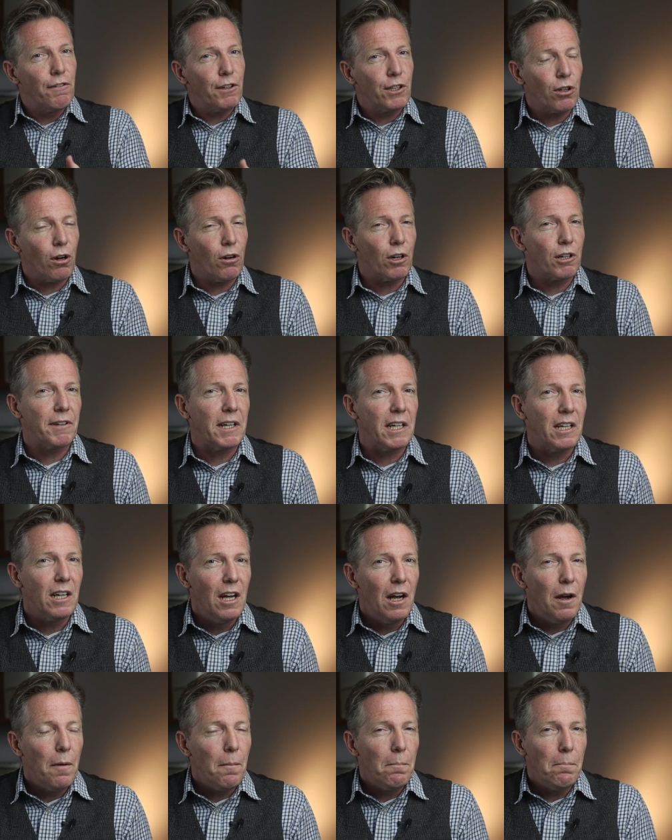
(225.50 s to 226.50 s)
photography
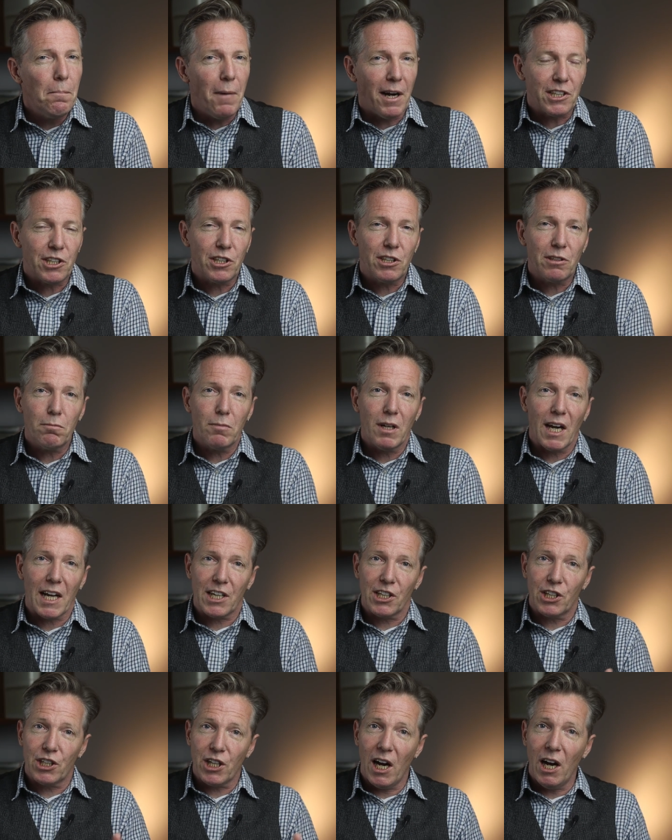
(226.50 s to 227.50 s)
much
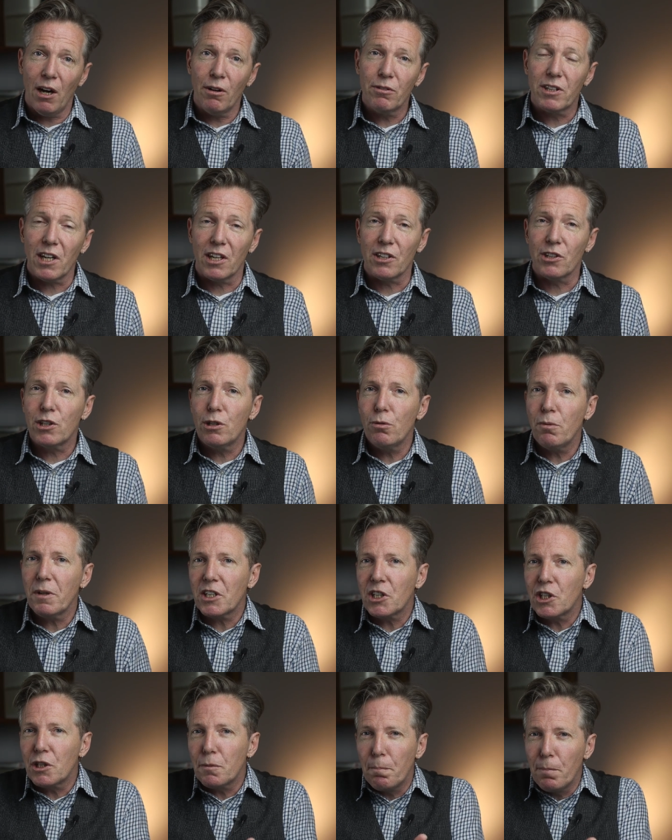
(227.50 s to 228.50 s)
like a child does, to
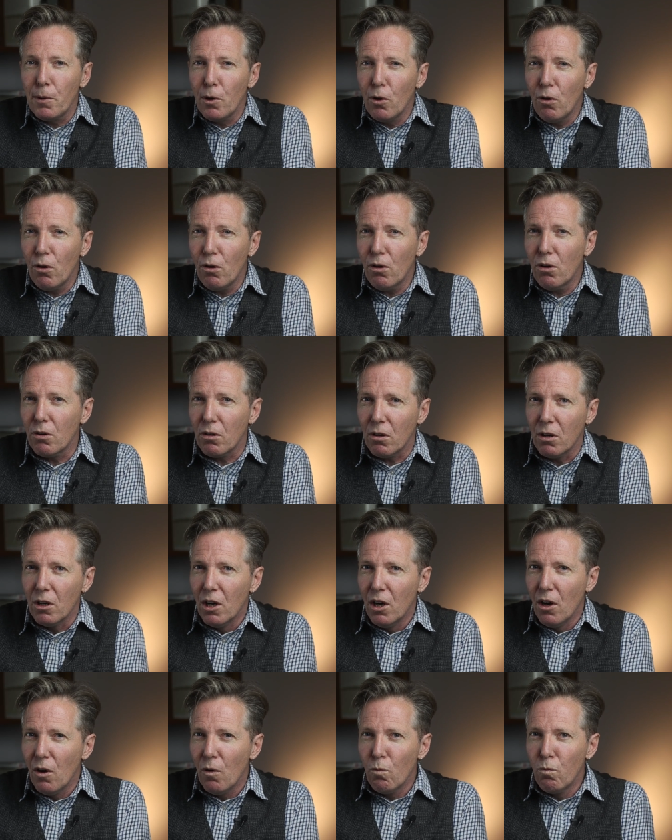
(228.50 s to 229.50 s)
explore
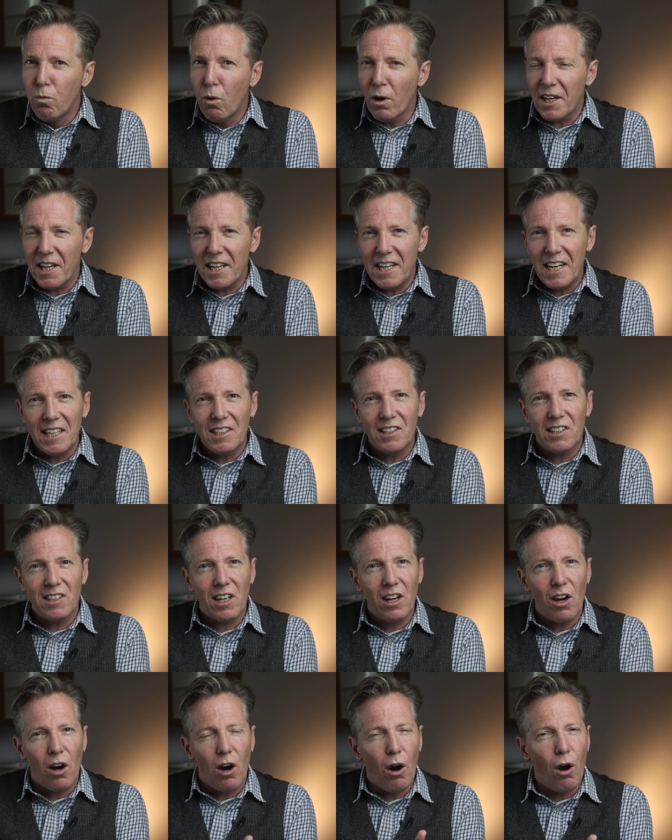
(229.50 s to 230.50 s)
what it is
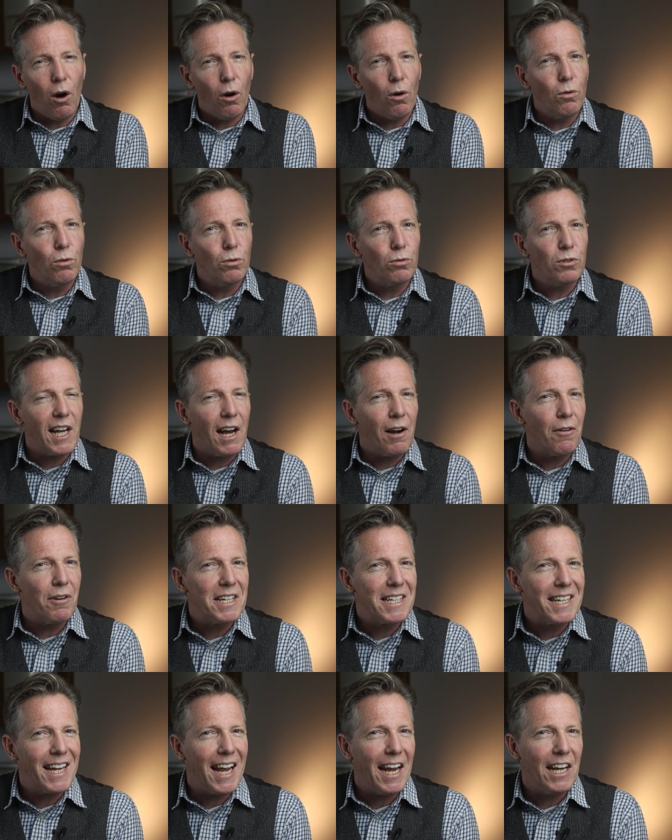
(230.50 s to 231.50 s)
that holds our
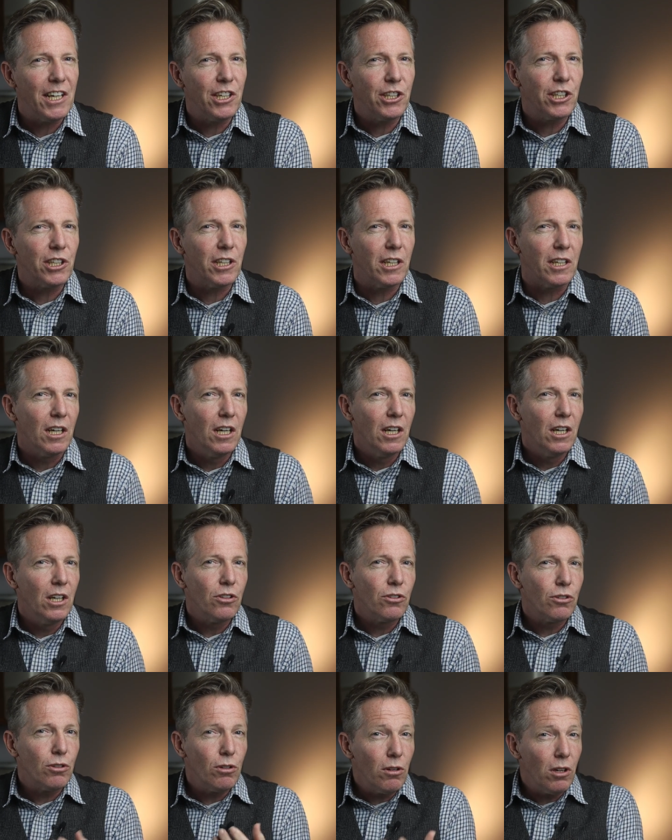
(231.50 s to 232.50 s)
attention,
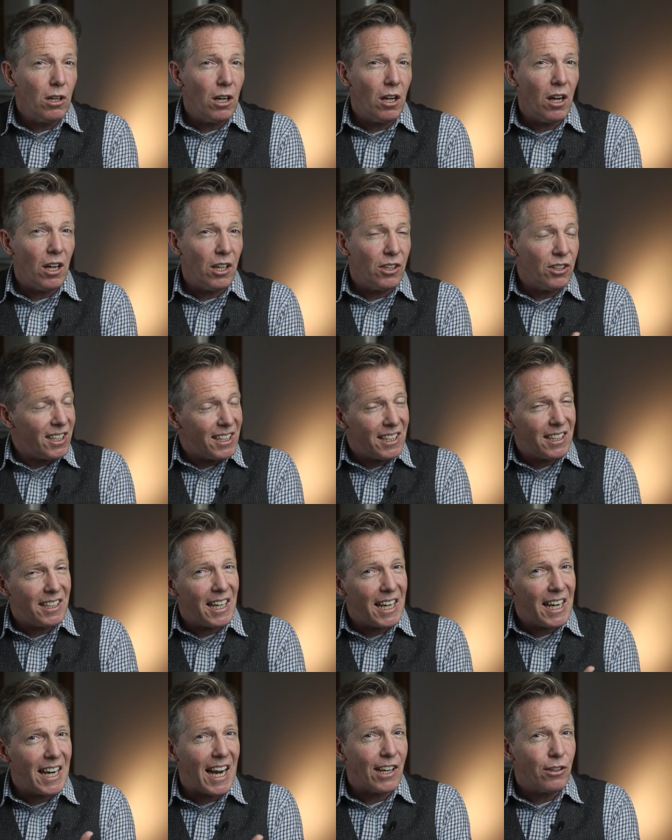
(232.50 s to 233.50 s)
to learn to
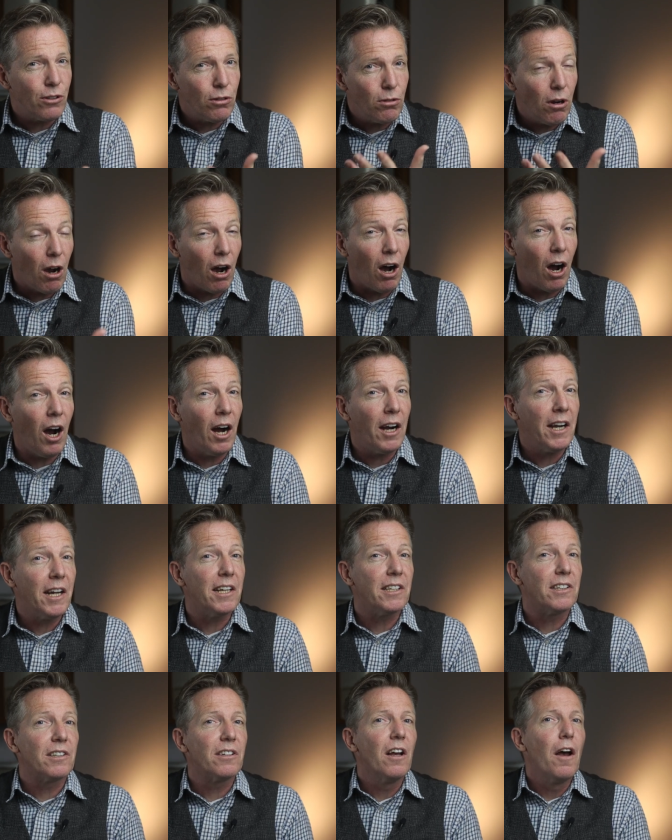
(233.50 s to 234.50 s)
see and to
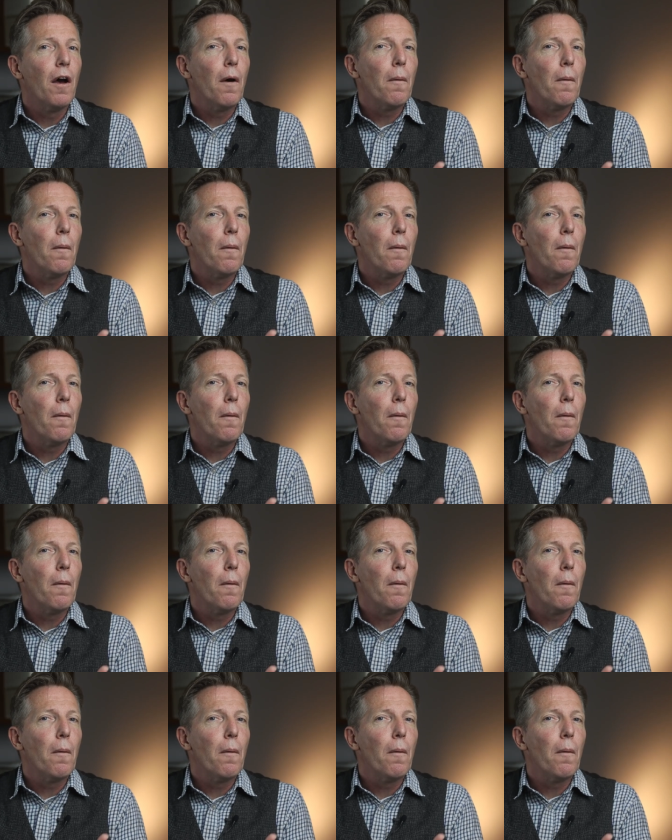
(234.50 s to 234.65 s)
harness